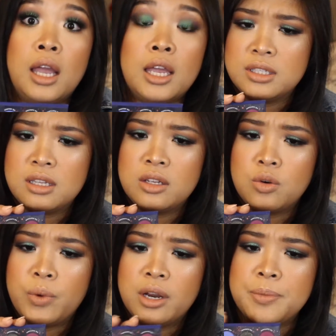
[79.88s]
it's a
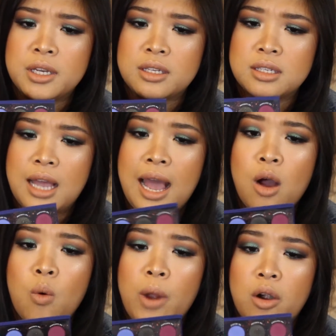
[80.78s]
little weird because
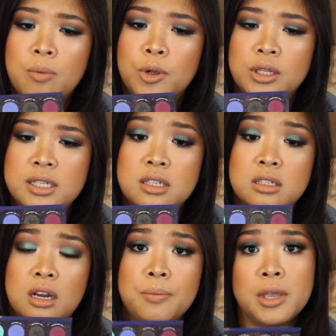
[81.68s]
how wearable is this
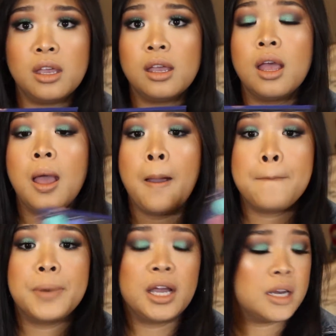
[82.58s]
going to be?
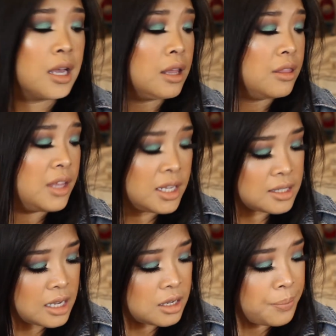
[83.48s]
But
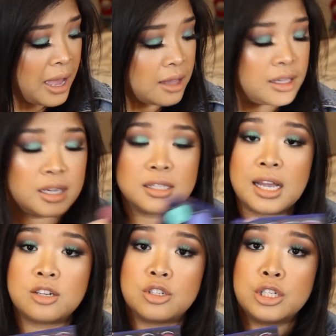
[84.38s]
this palette is
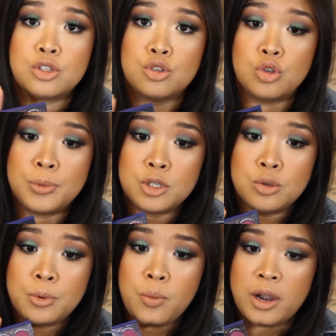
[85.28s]
actually
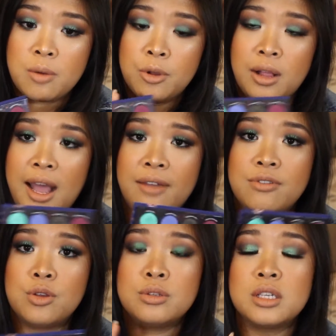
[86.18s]
super wearable. I've
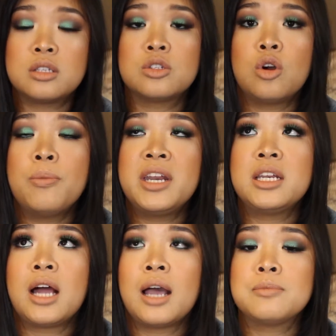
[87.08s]
used this so many
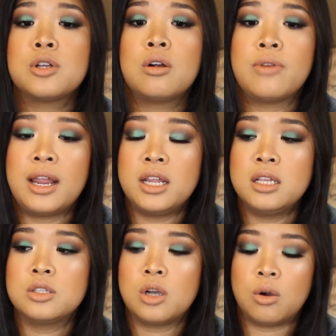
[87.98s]
times
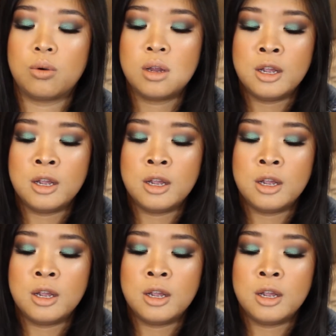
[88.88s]
already, so